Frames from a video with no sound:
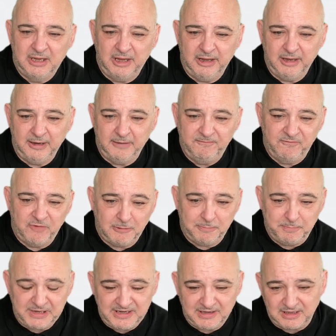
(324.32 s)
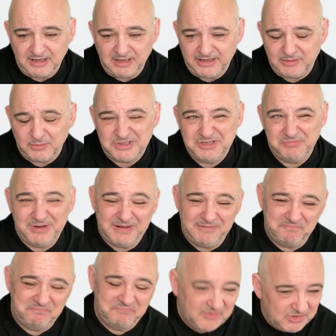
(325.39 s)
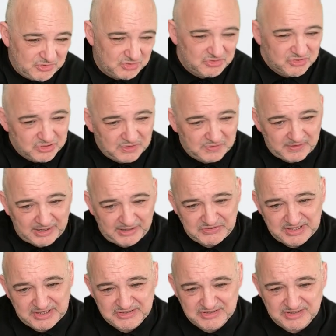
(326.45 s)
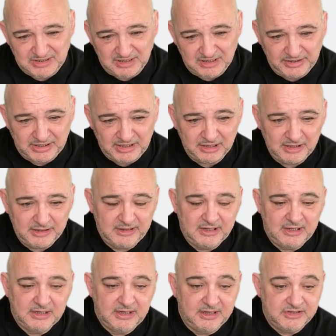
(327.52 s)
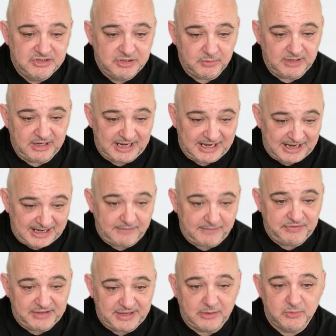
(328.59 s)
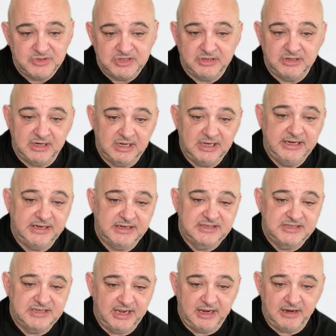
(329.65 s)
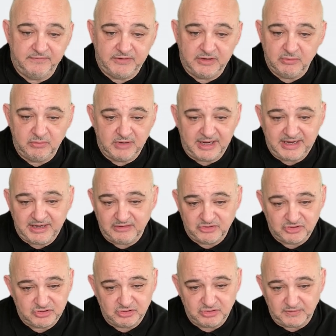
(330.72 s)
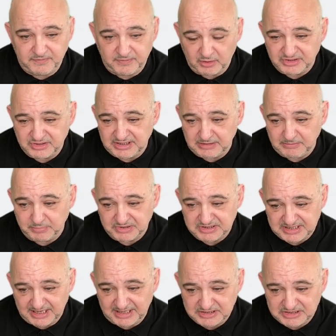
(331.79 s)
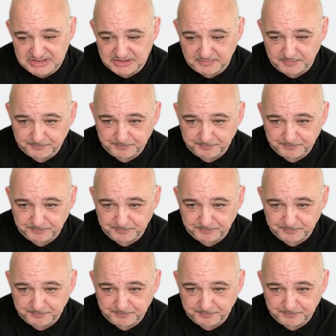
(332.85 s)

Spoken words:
4p a click, which is about just under 5 cents a click. 2,500 clicks, view rate just under 14%.